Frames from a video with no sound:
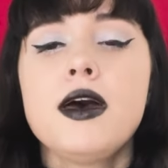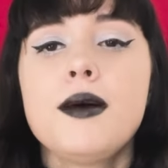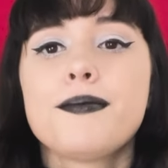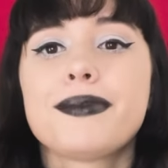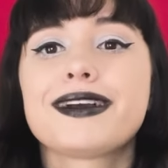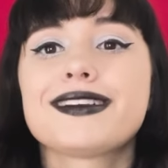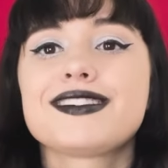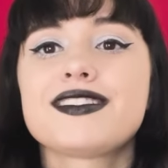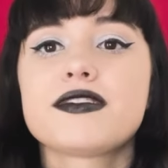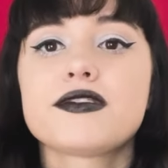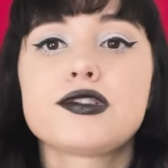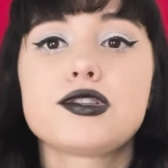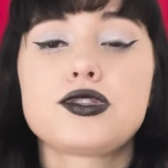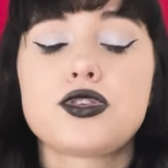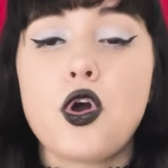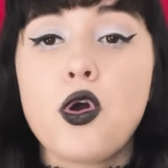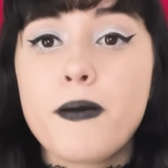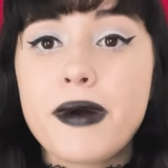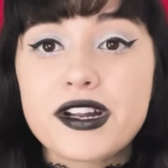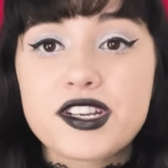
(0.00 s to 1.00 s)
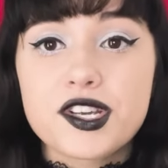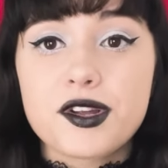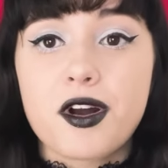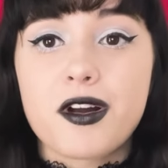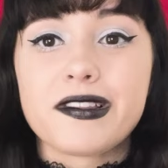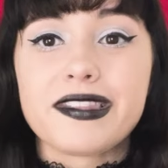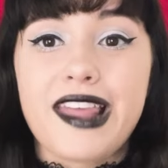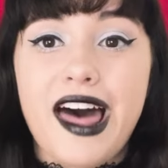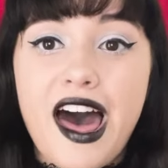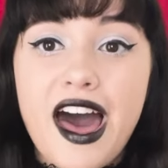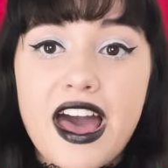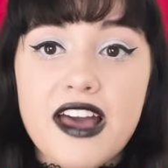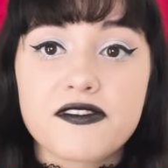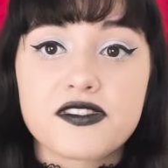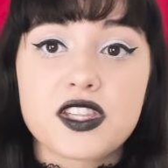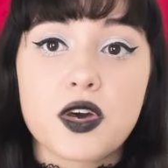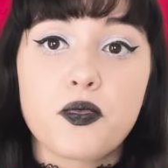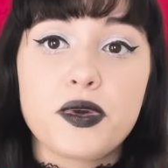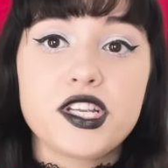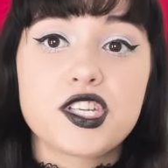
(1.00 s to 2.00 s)
Because there's so much in our lives
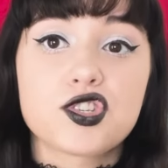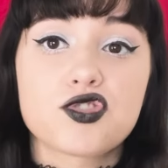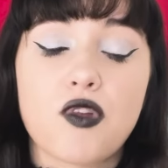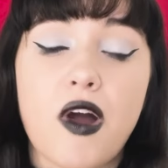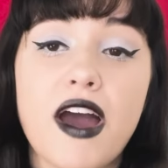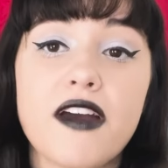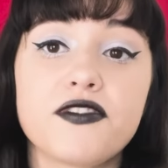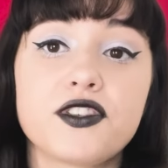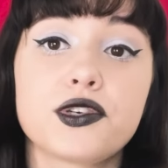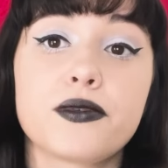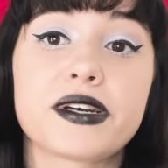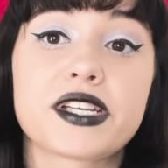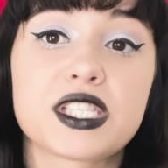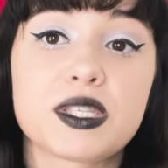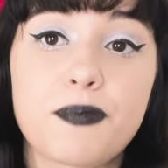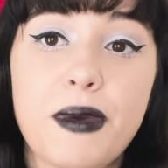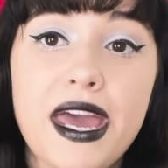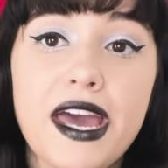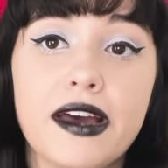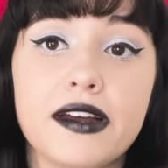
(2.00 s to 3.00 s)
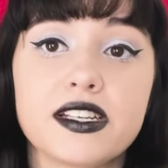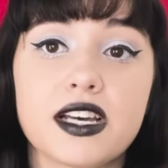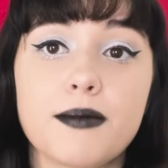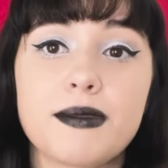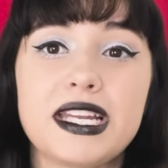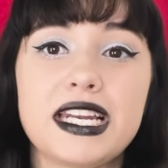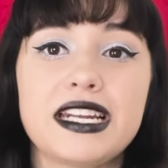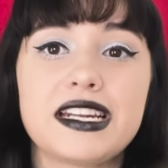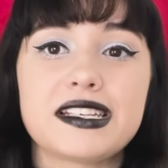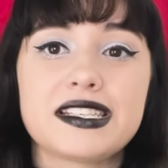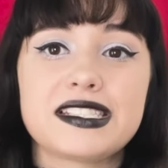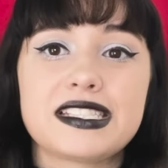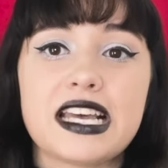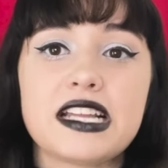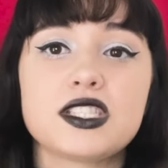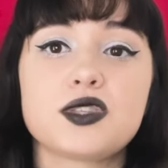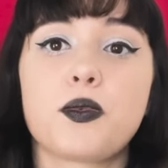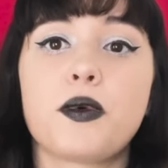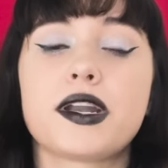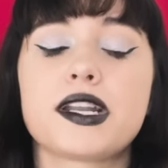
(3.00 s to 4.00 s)
that we strive to expand. I mean, in a
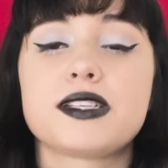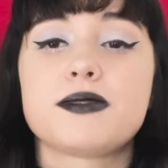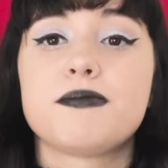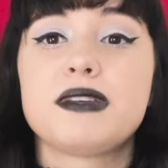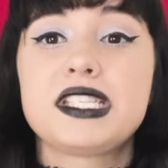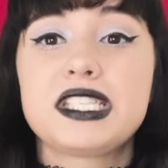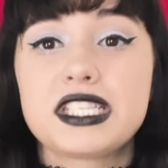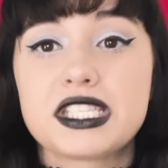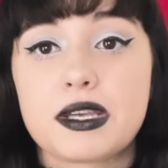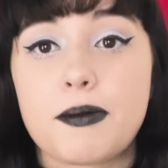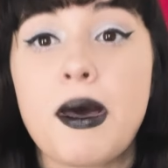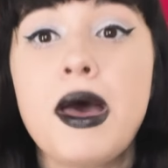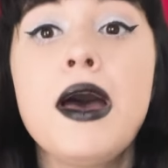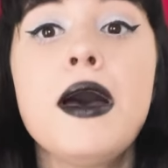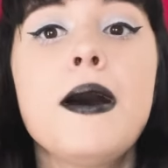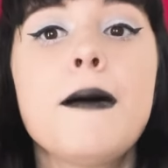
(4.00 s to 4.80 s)
sense, what is mysticism?